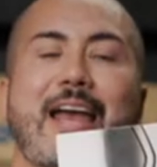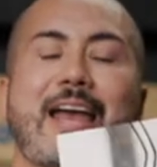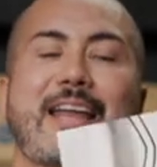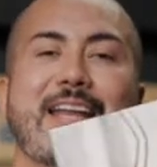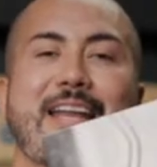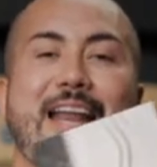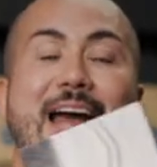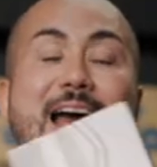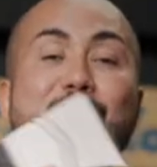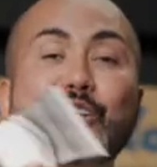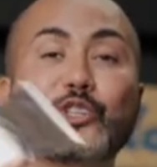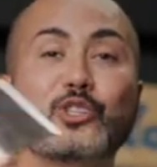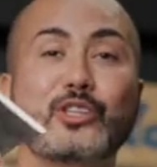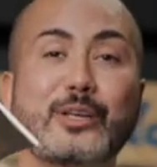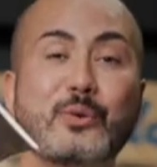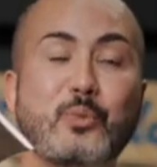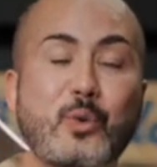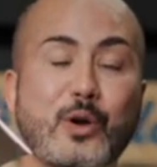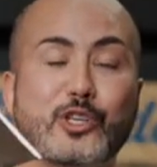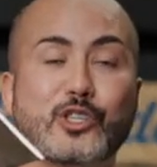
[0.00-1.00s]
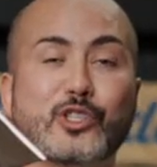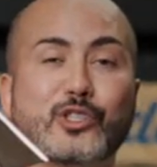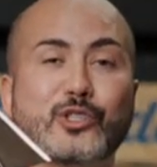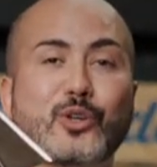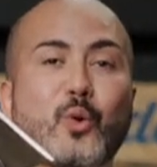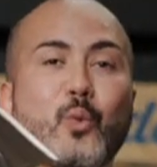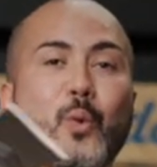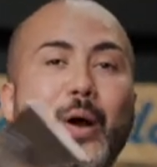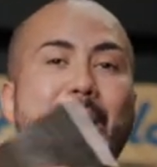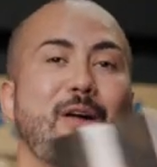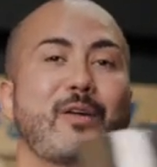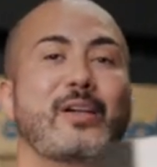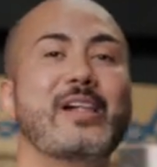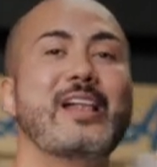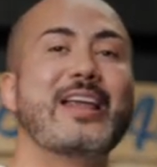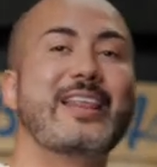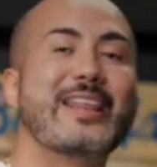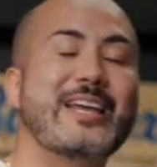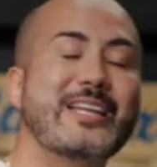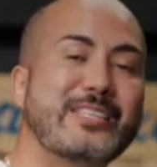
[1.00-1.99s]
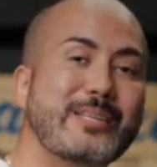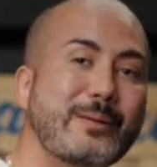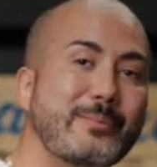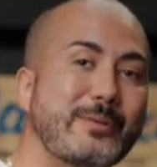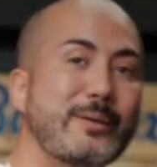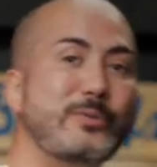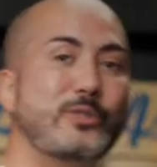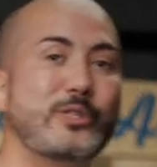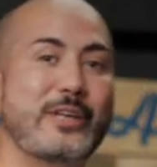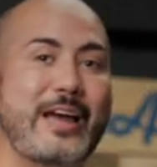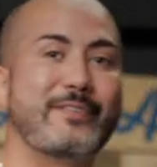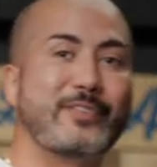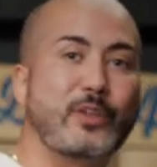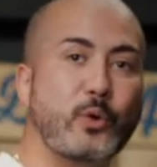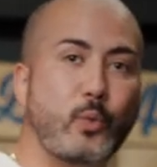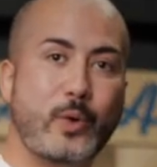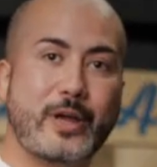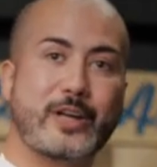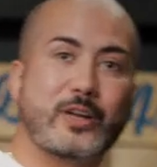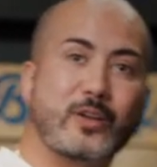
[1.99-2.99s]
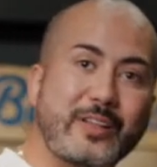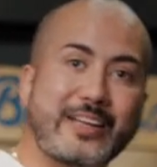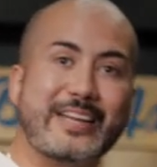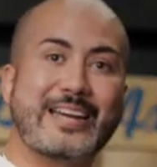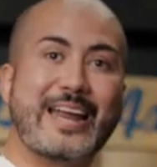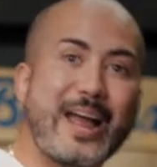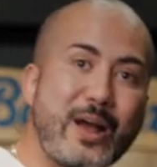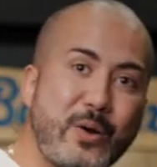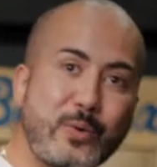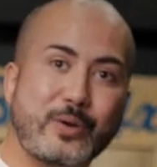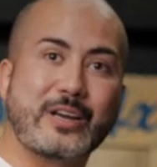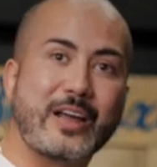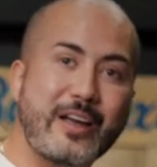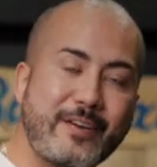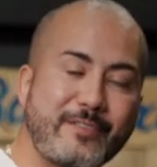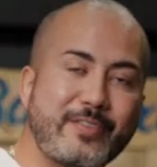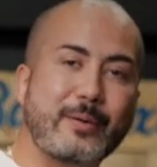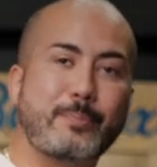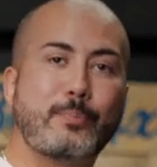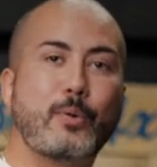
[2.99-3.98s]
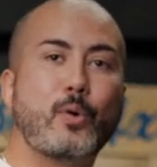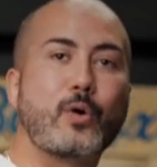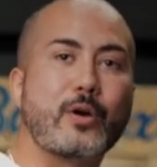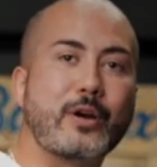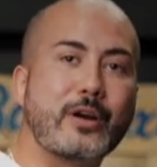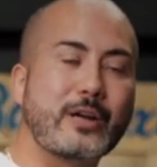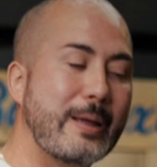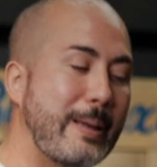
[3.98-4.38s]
And it actually works so well that sometimes you have to wiggle it out of the board.